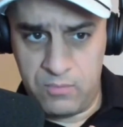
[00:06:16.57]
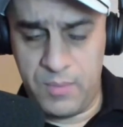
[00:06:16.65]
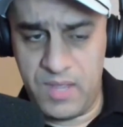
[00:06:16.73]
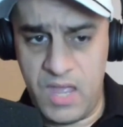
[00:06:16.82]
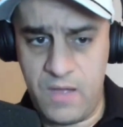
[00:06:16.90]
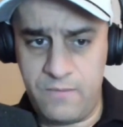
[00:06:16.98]

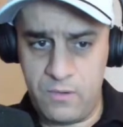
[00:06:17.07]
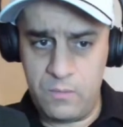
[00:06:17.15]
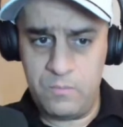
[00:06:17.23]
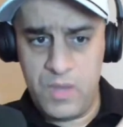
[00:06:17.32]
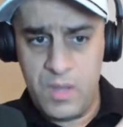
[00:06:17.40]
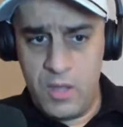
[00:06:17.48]
probably
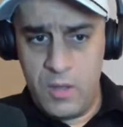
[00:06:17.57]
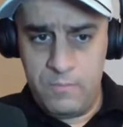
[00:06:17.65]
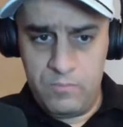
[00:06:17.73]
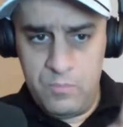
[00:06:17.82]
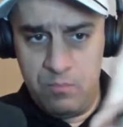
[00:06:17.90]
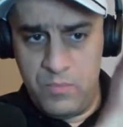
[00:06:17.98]
ever.
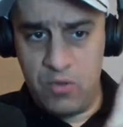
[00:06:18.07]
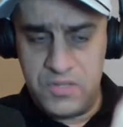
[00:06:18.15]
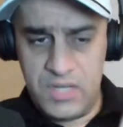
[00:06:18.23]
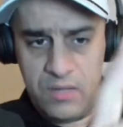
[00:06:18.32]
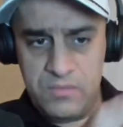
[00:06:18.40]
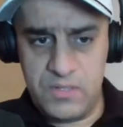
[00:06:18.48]

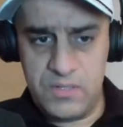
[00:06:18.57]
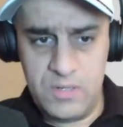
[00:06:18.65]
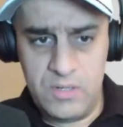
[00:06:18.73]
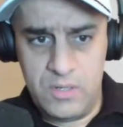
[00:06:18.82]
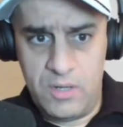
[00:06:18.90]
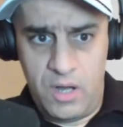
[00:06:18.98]
Both teams
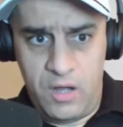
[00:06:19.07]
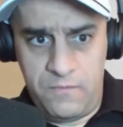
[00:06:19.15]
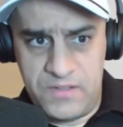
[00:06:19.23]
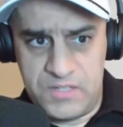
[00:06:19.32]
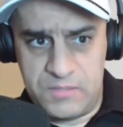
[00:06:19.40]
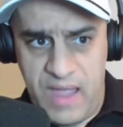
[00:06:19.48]

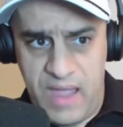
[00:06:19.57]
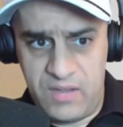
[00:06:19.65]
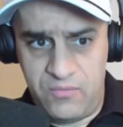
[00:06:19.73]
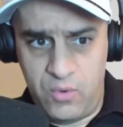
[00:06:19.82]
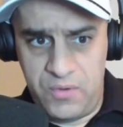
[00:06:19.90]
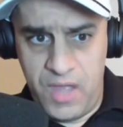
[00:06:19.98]
offenses
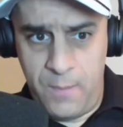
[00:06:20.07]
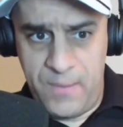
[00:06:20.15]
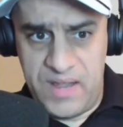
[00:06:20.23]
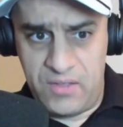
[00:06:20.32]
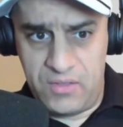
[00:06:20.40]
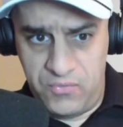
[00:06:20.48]
back and forth
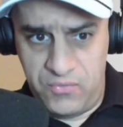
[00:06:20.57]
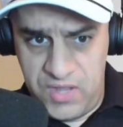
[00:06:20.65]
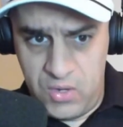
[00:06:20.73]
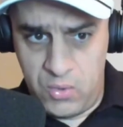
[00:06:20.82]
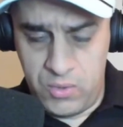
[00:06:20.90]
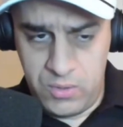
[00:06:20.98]
up and down the
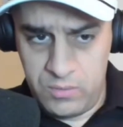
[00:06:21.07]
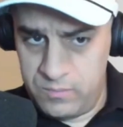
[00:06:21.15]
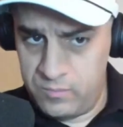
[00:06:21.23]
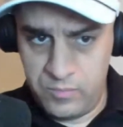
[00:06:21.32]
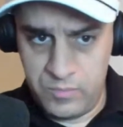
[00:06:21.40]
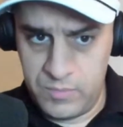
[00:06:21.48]
field.
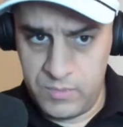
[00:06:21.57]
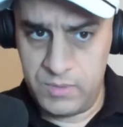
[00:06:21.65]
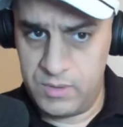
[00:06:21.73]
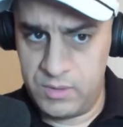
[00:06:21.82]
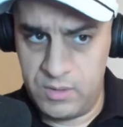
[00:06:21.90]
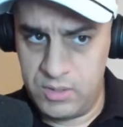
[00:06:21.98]

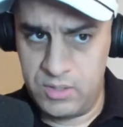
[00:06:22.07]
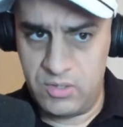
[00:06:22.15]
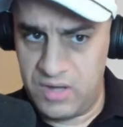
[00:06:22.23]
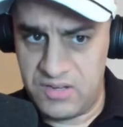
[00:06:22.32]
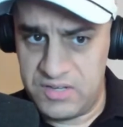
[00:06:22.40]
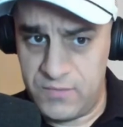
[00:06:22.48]

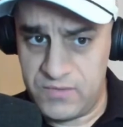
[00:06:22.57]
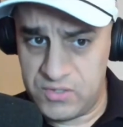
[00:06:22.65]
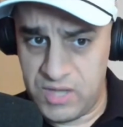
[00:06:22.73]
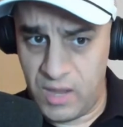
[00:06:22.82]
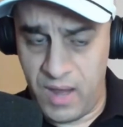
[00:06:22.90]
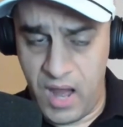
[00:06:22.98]
Neither defense
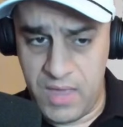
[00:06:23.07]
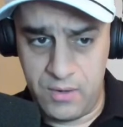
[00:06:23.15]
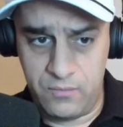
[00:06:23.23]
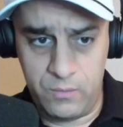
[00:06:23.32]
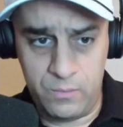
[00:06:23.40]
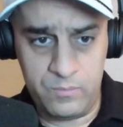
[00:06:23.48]
could stop
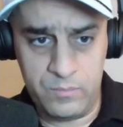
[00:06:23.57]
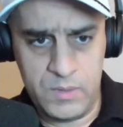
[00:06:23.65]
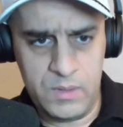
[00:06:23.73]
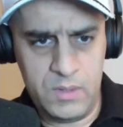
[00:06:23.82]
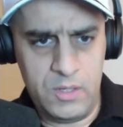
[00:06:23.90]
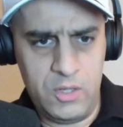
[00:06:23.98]
either of them.
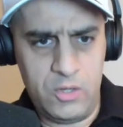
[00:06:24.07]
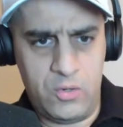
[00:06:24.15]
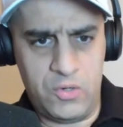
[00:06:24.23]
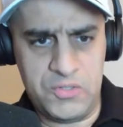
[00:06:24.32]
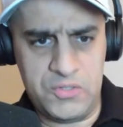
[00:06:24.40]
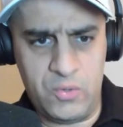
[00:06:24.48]
Of
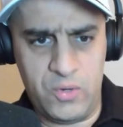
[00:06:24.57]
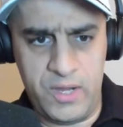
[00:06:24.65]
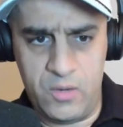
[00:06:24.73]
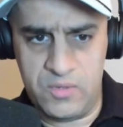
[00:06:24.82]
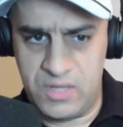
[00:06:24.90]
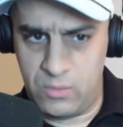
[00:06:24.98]
course, the story
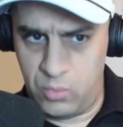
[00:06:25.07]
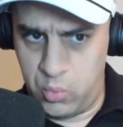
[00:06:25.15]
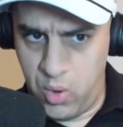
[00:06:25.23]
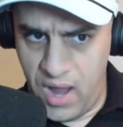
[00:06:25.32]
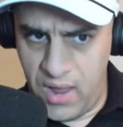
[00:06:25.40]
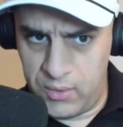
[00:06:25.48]
here was that
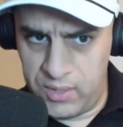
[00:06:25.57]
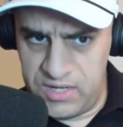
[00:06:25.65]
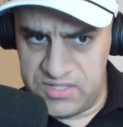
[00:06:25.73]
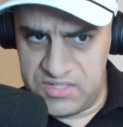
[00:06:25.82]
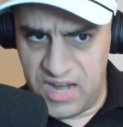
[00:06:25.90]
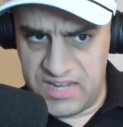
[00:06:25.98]
wild
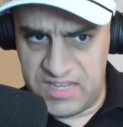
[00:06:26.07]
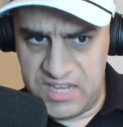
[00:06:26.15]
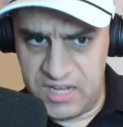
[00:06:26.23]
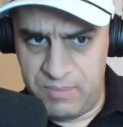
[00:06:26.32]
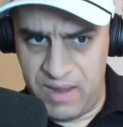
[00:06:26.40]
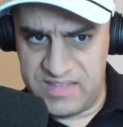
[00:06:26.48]
onside
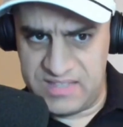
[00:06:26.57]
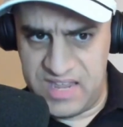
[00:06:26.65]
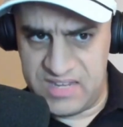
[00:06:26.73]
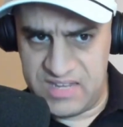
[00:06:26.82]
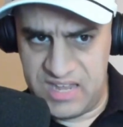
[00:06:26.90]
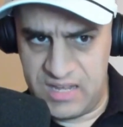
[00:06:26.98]
kick by
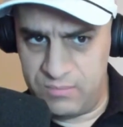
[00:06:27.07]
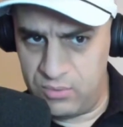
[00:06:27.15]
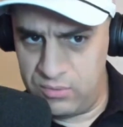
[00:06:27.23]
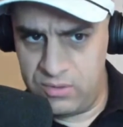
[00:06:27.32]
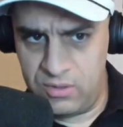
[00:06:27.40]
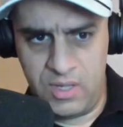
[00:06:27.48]
Dan
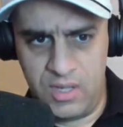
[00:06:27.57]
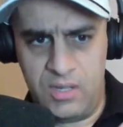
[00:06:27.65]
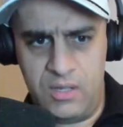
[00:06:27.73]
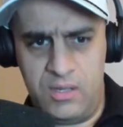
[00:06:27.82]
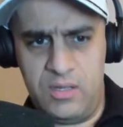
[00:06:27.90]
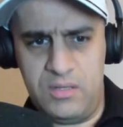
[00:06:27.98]
Campbell
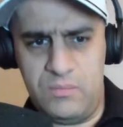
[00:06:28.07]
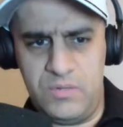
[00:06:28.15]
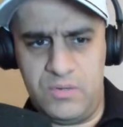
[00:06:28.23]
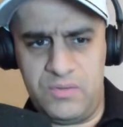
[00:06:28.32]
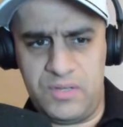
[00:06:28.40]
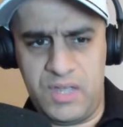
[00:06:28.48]
in the
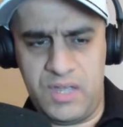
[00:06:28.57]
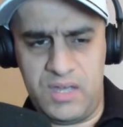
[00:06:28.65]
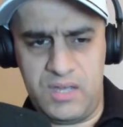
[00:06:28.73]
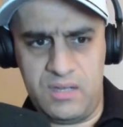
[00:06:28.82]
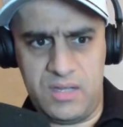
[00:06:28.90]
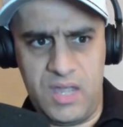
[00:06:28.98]
middle of
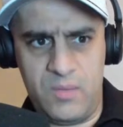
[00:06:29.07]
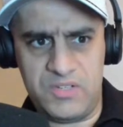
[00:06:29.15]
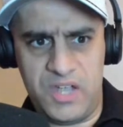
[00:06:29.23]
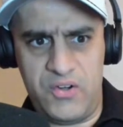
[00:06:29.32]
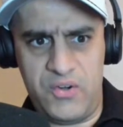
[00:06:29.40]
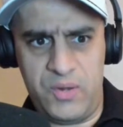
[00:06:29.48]
the game,
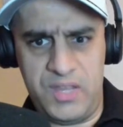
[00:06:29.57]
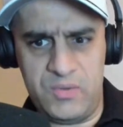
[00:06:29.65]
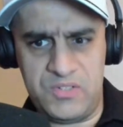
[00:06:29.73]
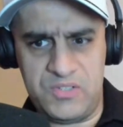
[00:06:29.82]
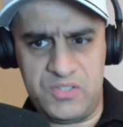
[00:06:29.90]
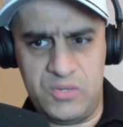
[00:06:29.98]
which I don't know what he
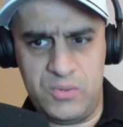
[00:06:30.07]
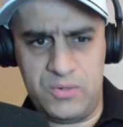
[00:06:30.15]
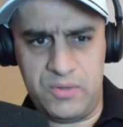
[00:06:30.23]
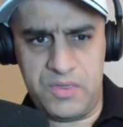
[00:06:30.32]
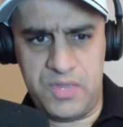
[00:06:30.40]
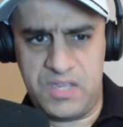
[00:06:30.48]
was doing
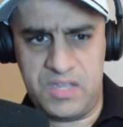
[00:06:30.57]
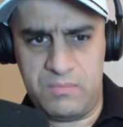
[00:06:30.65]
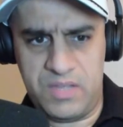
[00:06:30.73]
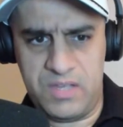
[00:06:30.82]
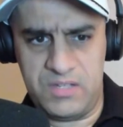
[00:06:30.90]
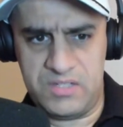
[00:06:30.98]
or
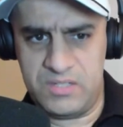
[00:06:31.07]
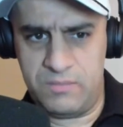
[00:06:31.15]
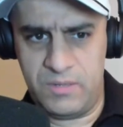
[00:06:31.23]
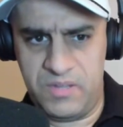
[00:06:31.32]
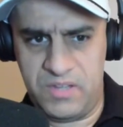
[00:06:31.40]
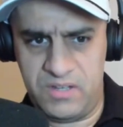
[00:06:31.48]
thinking
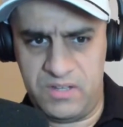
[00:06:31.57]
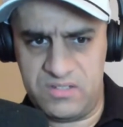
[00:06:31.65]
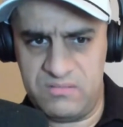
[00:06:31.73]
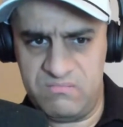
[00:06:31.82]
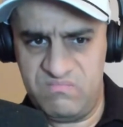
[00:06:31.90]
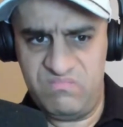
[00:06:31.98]
simply
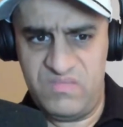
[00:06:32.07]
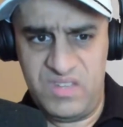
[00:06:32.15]
because